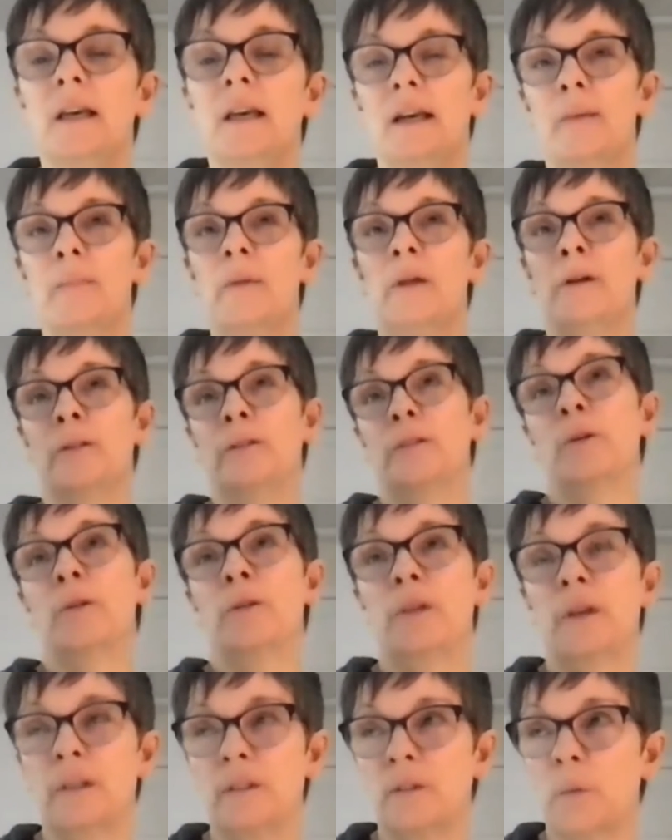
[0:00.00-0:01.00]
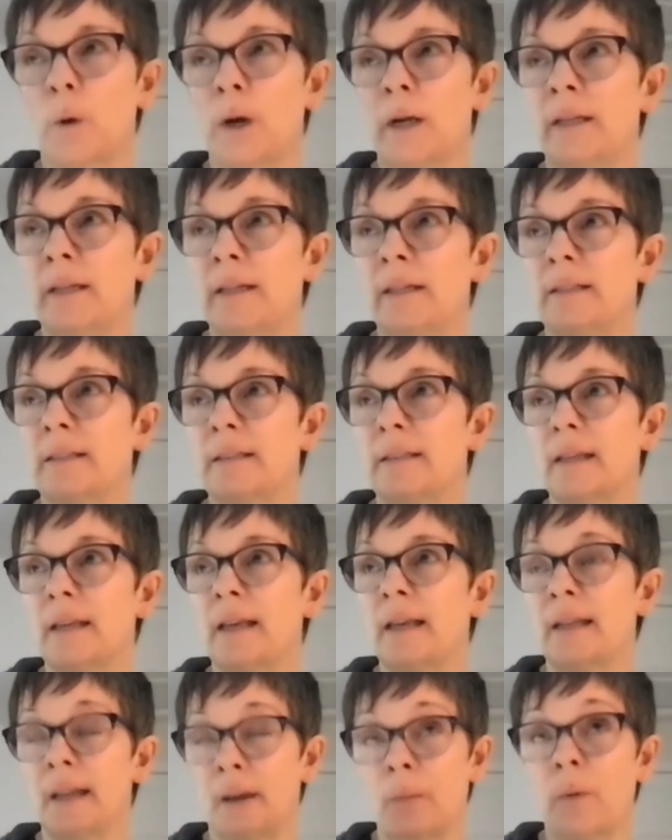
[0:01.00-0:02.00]
I'm hearing two things. One is,
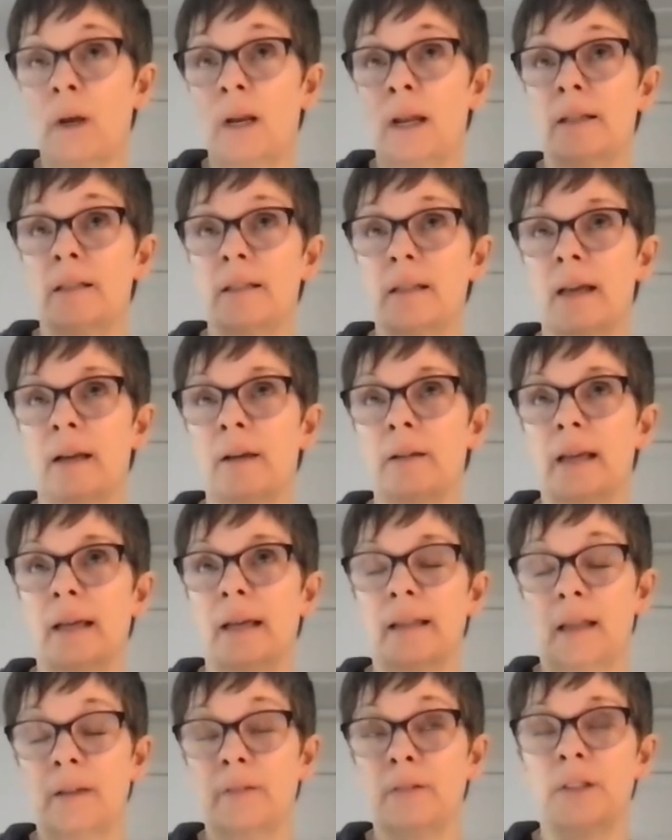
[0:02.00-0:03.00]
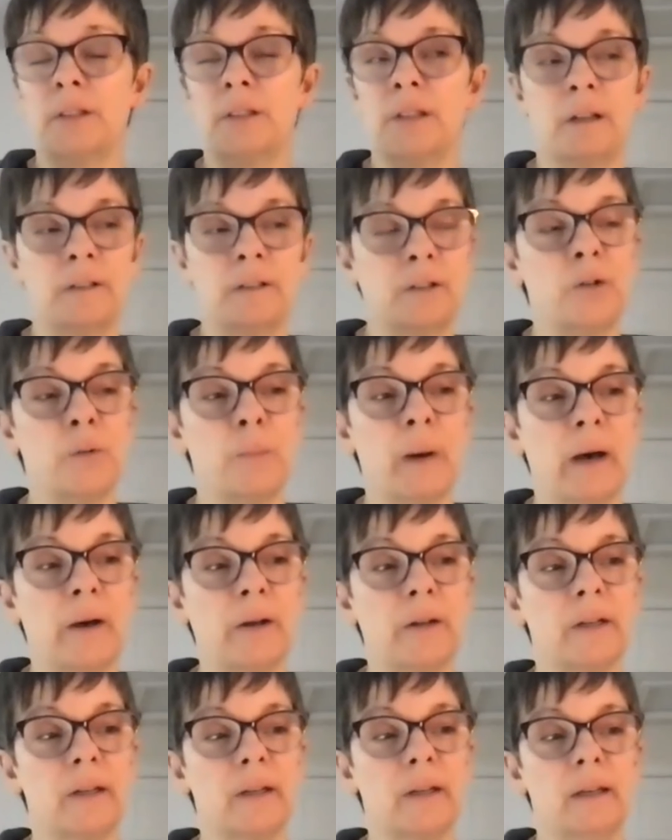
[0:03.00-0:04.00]
and I'd love to talk to you
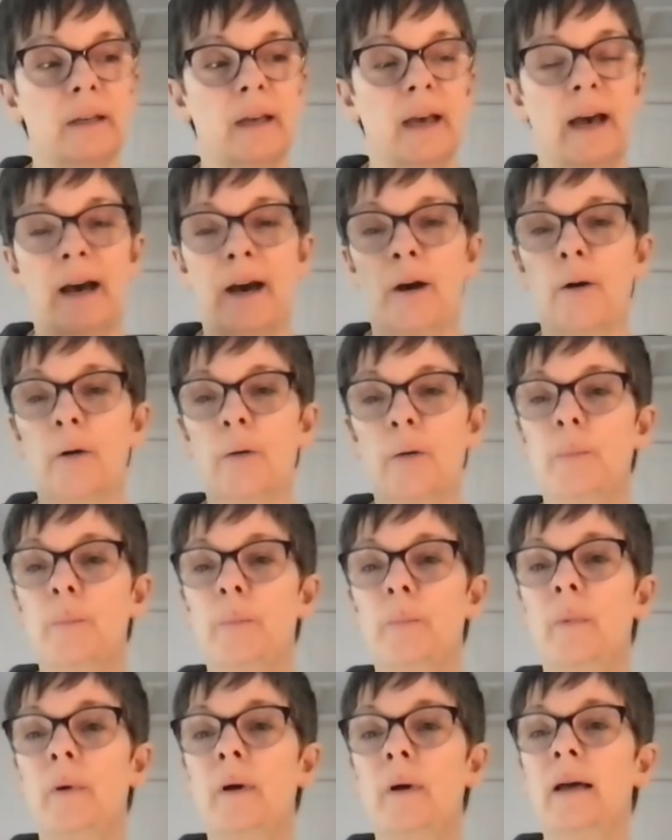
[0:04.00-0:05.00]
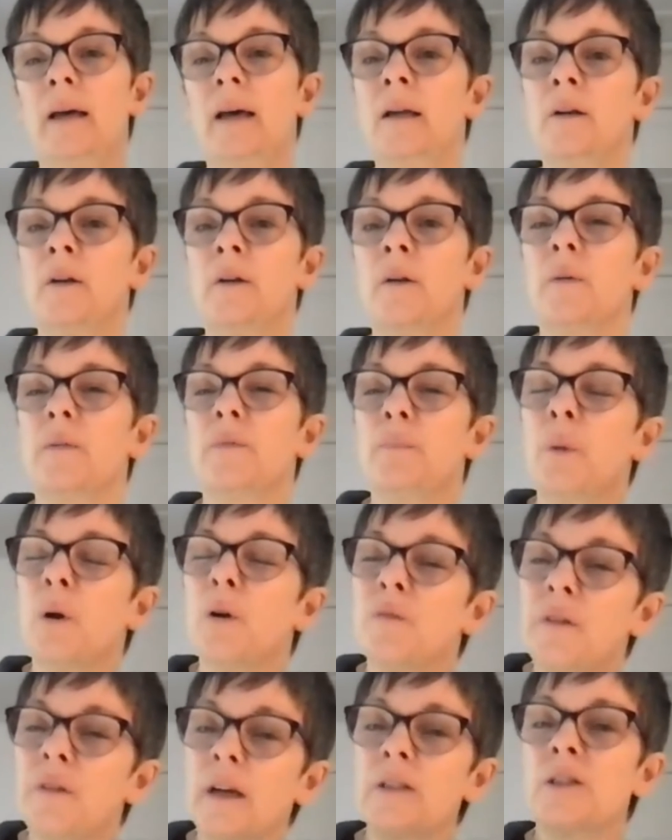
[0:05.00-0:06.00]
about how, I don't know if
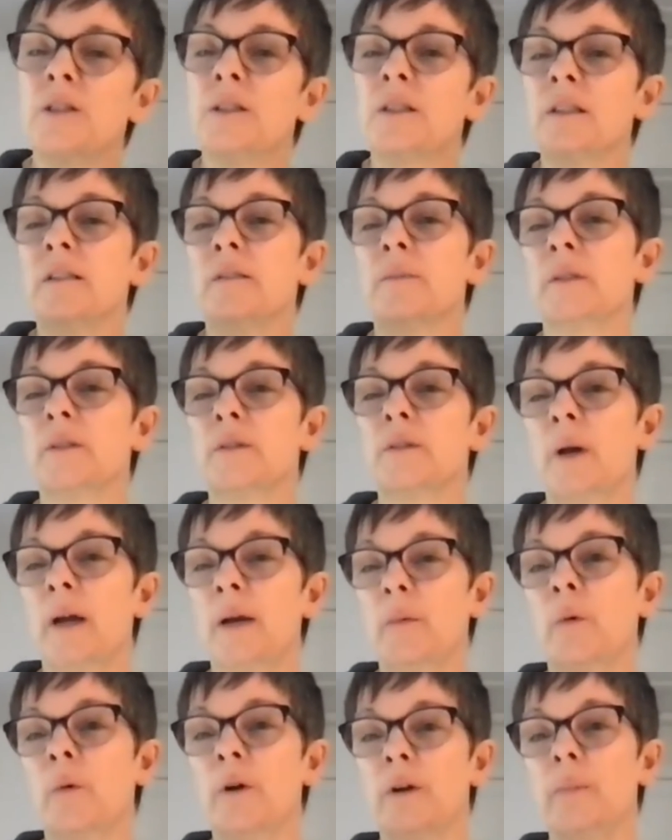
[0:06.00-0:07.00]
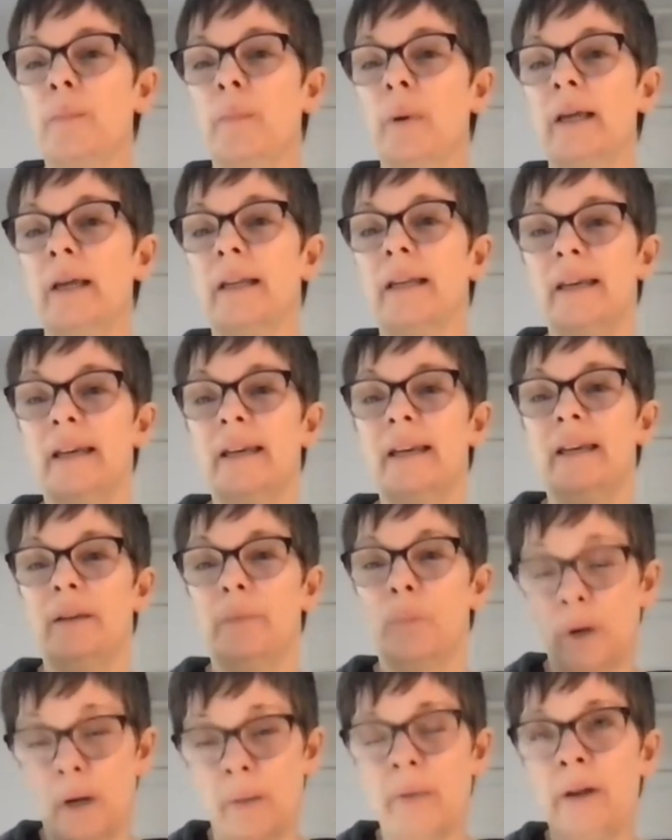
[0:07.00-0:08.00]
perfectionism is the right word, but
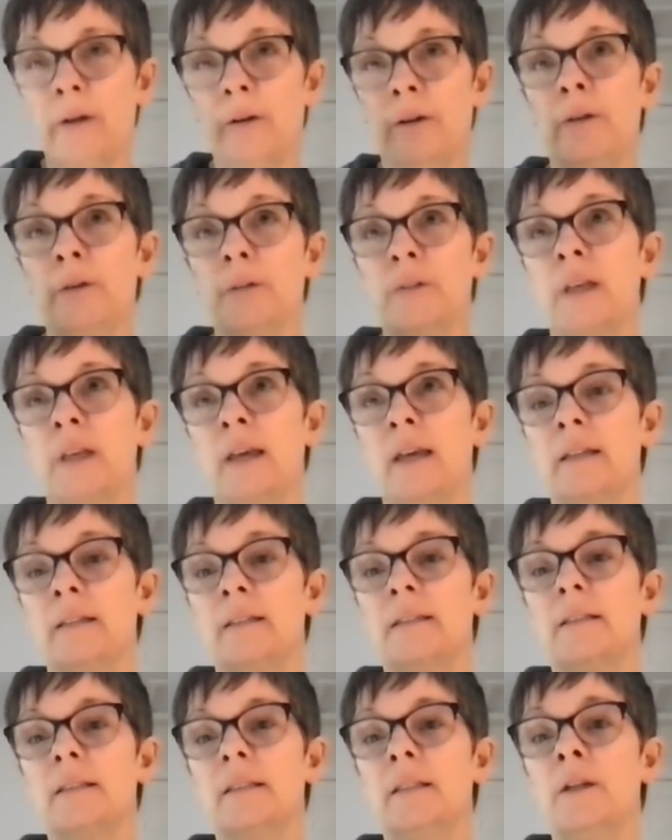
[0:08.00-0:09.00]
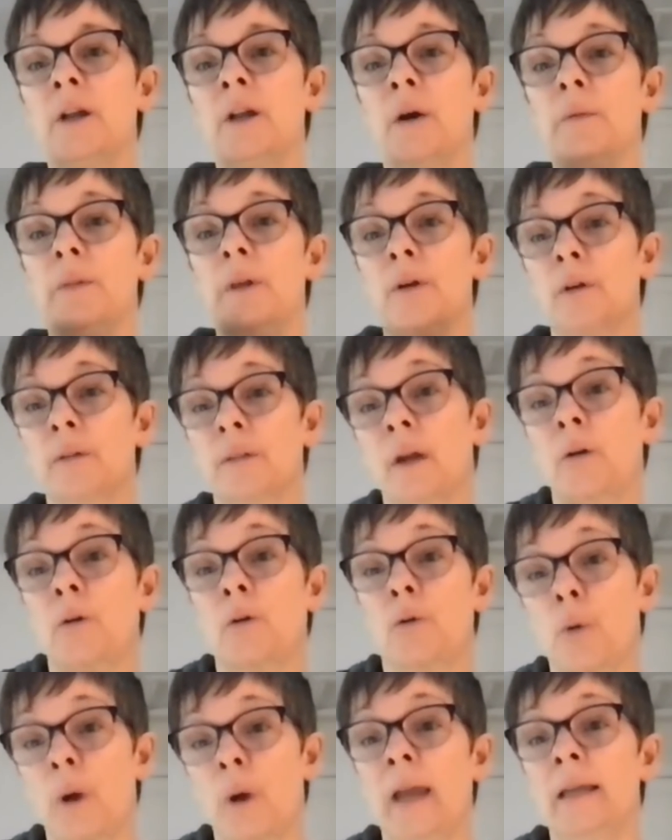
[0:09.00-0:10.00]
what I'm hearing you say is, you know, they're
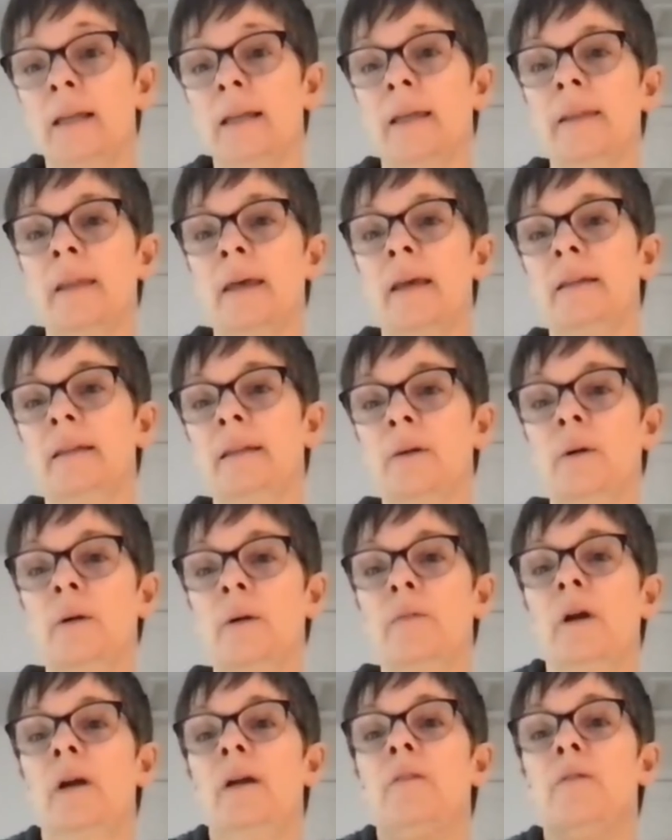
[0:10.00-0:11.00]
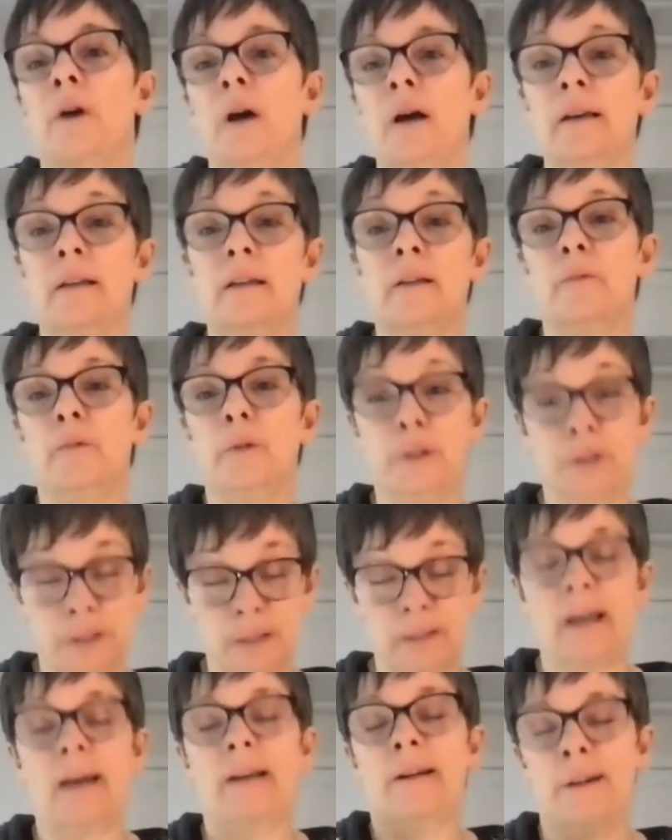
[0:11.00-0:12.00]
great. And they were very evocative, which
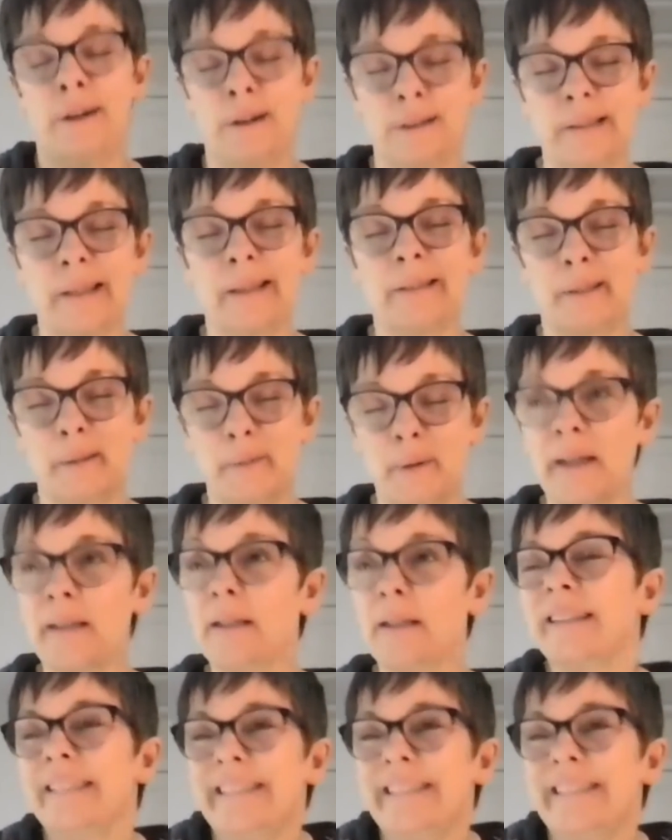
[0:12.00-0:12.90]
is that heart center, right?